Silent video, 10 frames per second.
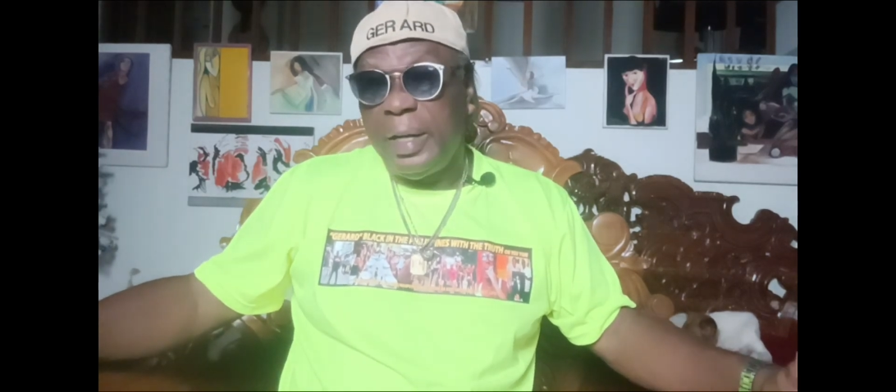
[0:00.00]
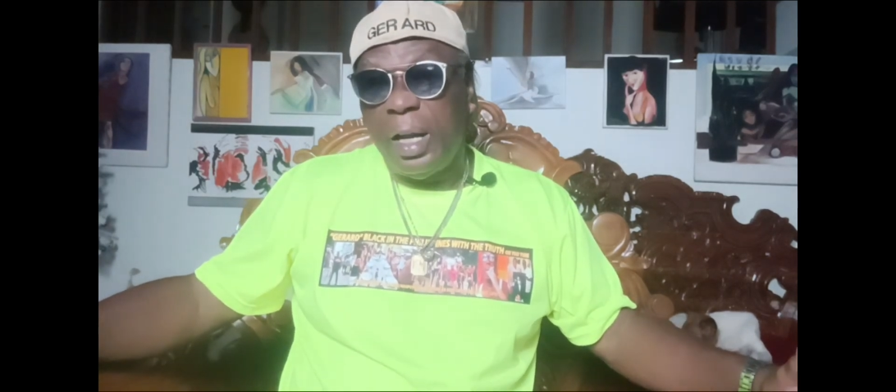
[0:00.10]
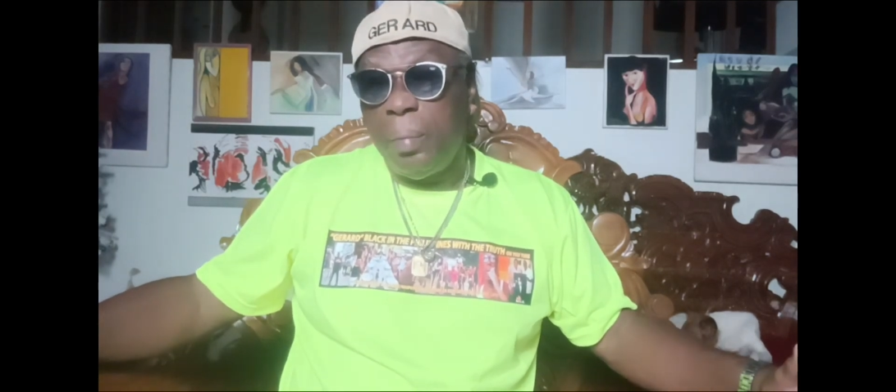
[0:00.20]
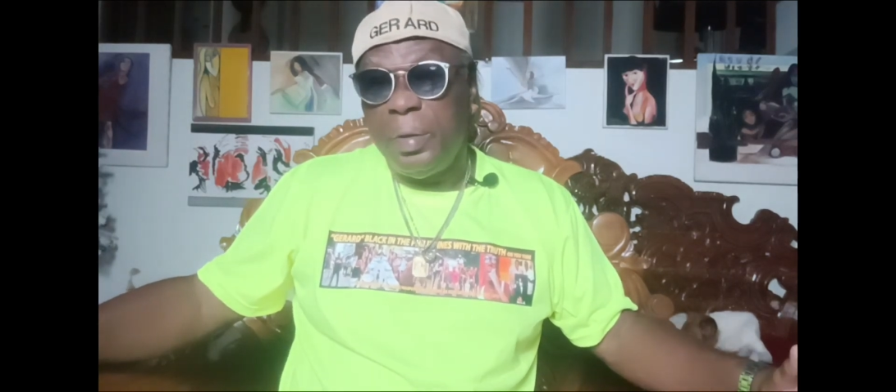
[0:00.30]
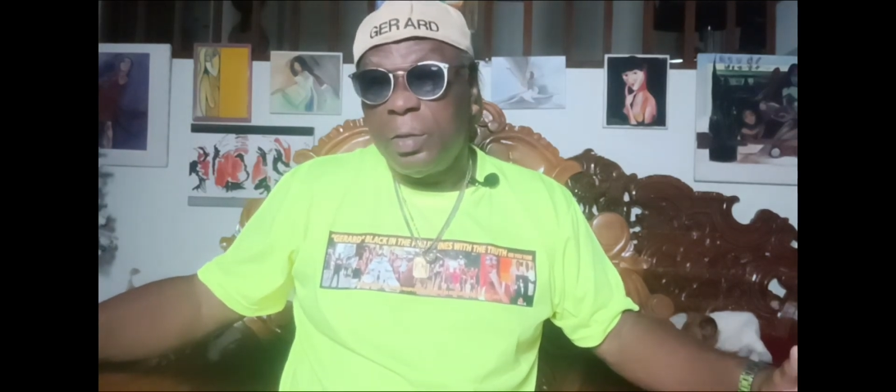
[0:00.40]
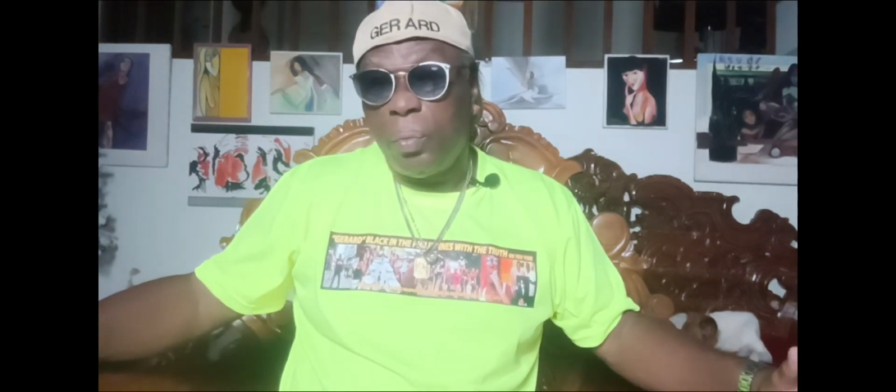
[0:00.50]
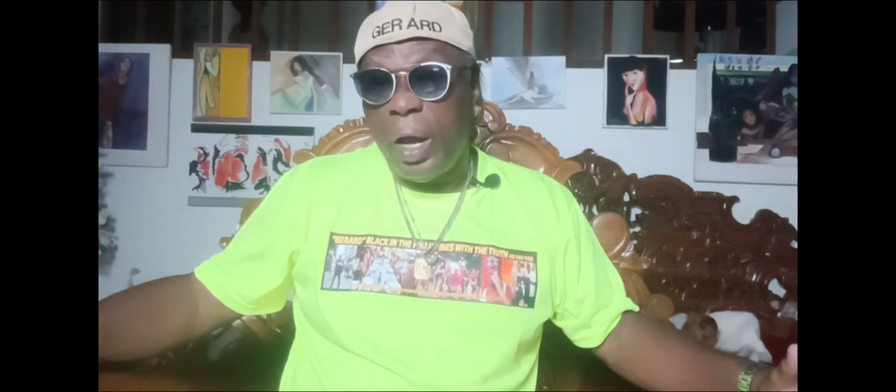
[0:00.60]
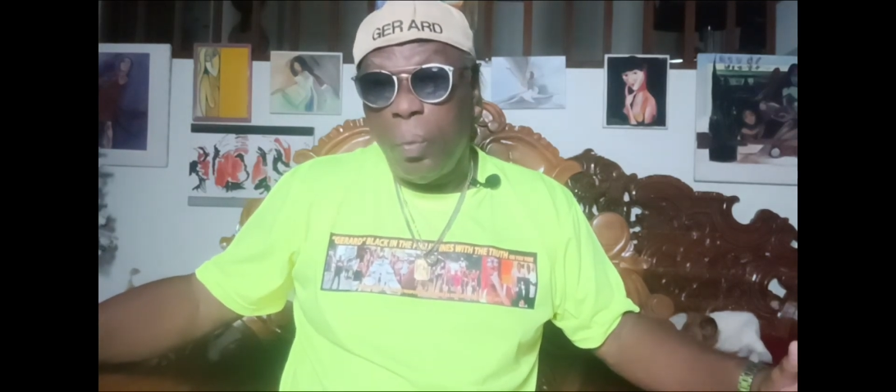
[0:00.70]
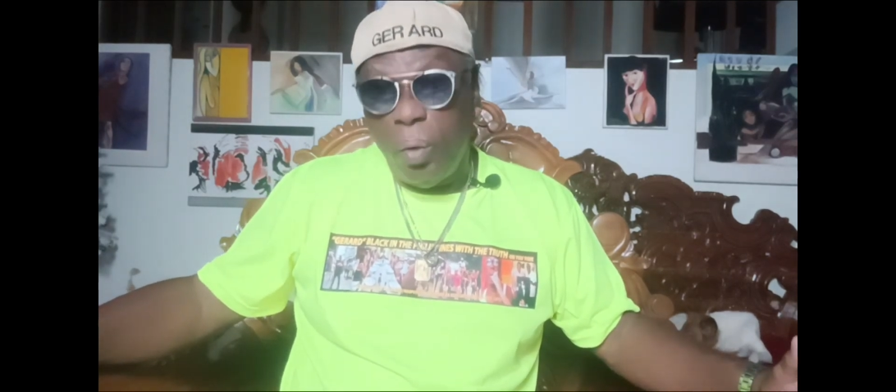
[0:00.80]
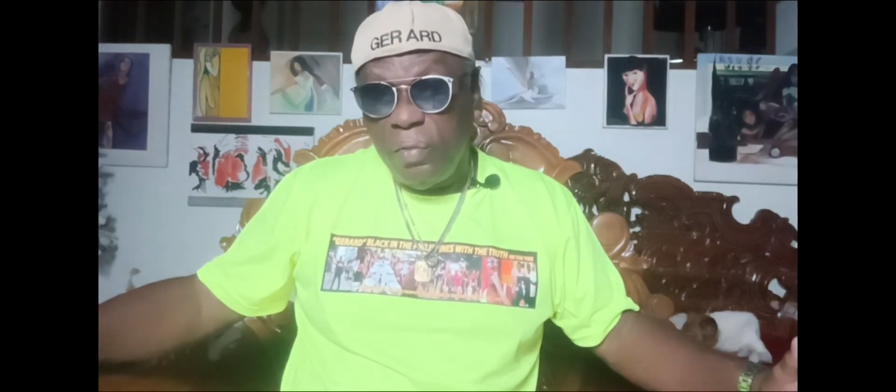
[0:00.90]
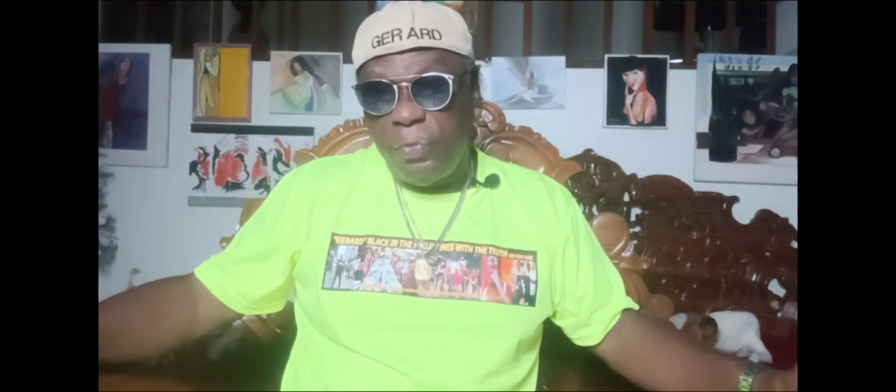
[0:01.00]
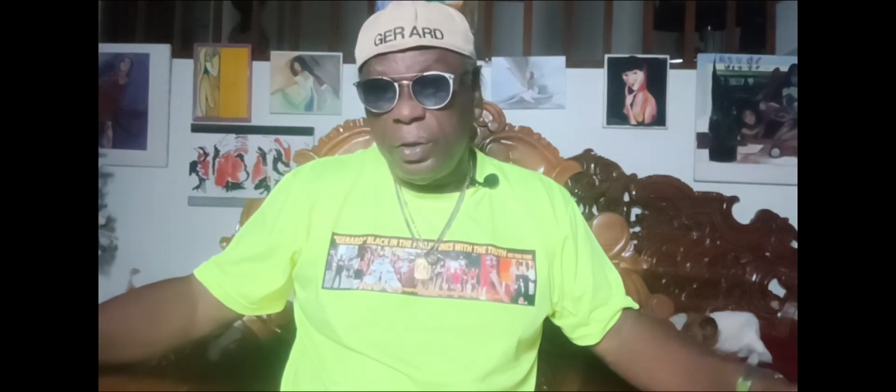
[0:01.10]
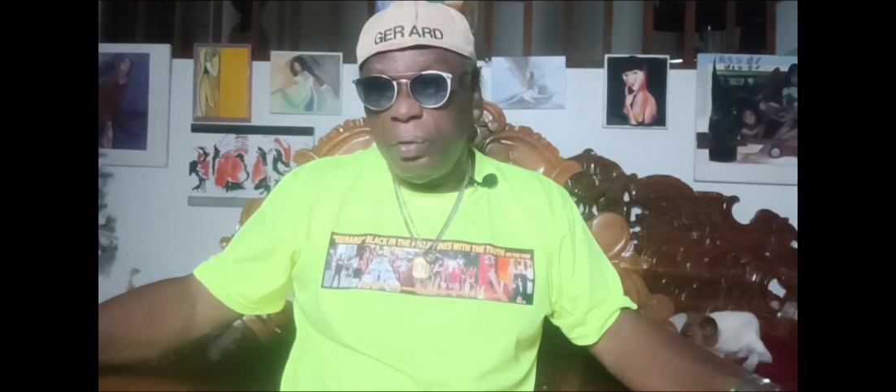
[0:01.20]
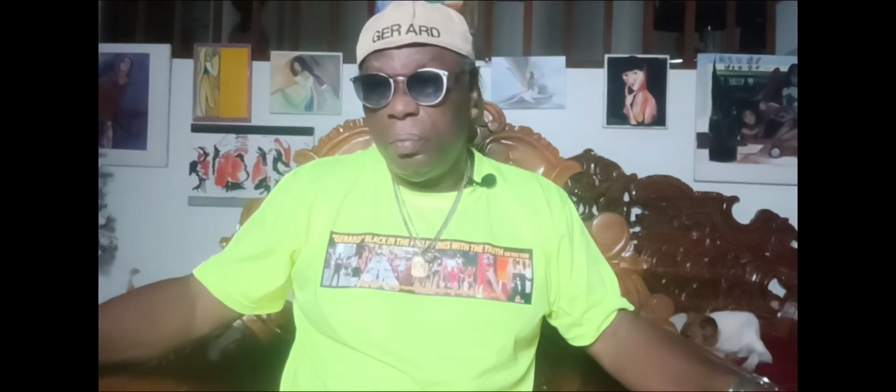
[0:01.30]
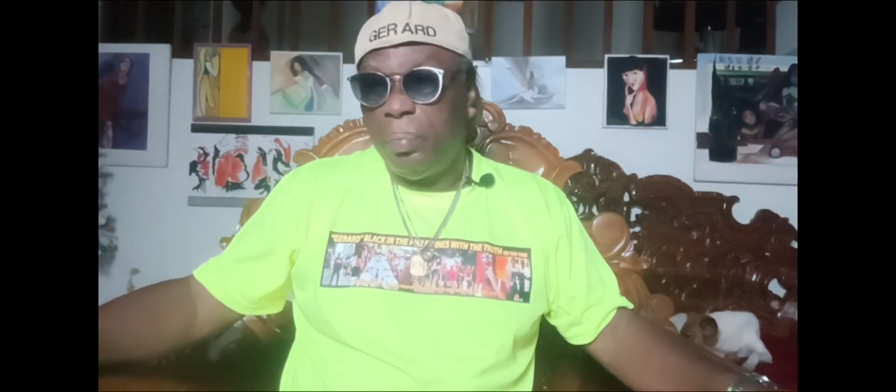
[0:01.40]
not have been the right one for
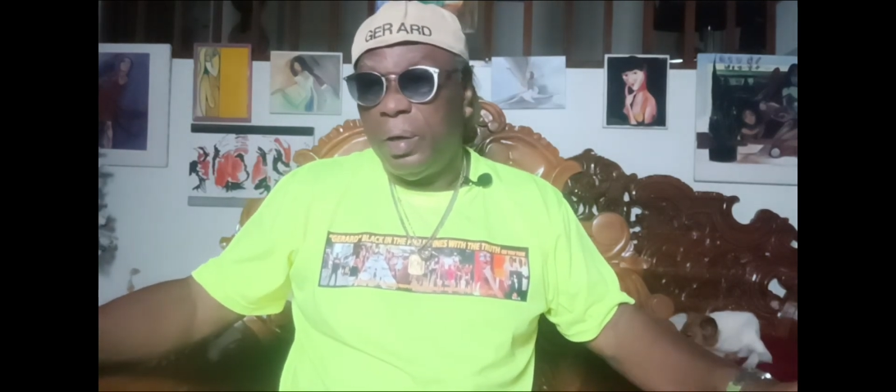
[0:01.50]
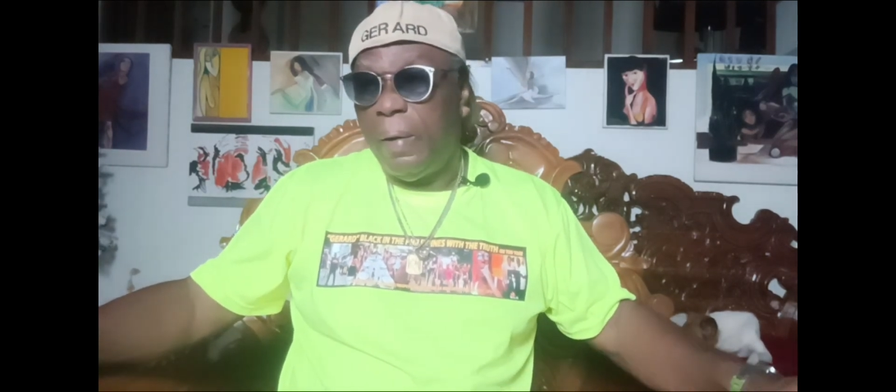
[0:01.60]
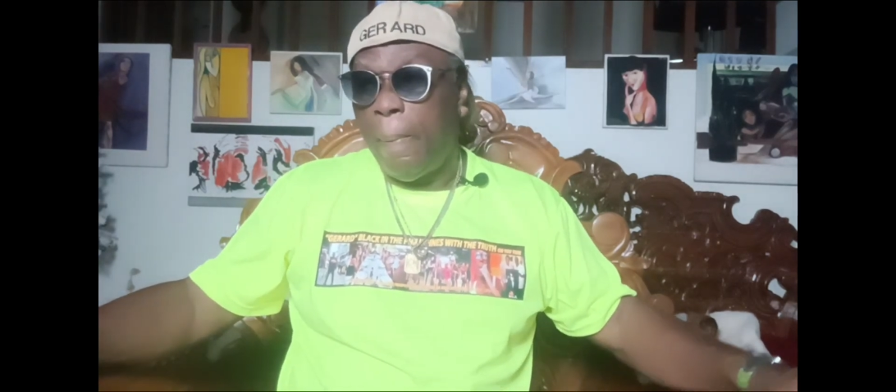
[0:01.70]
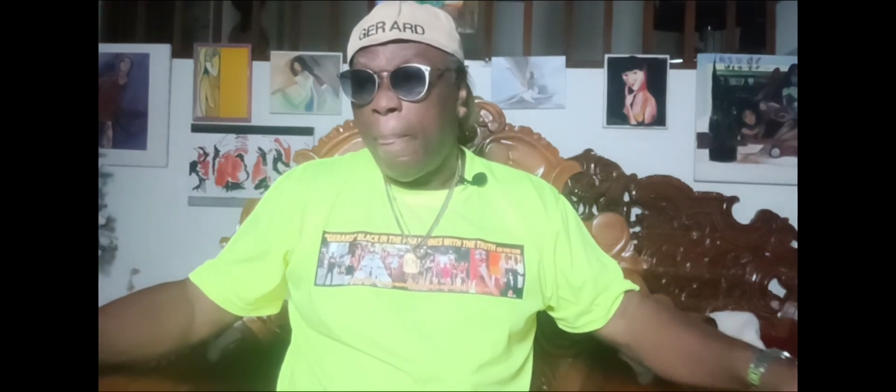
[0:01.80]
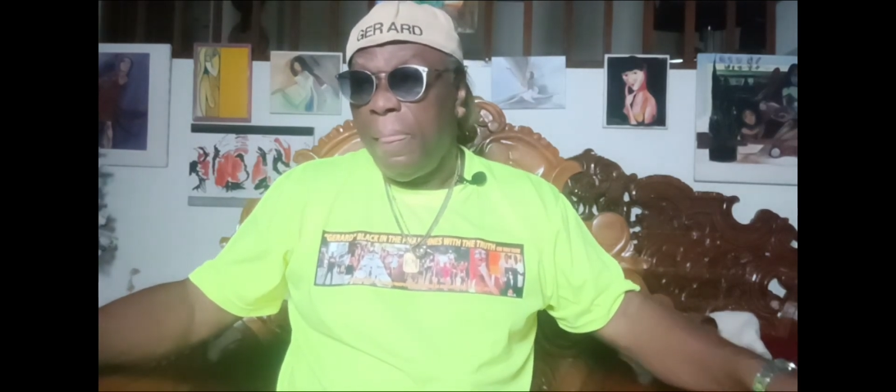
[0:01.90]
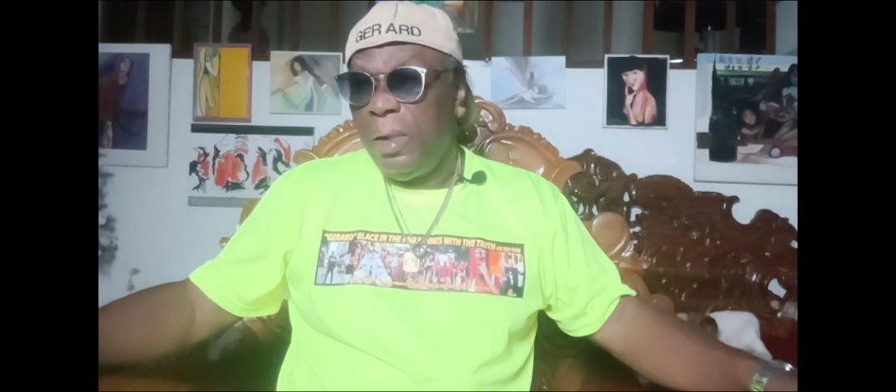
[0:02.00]
you, but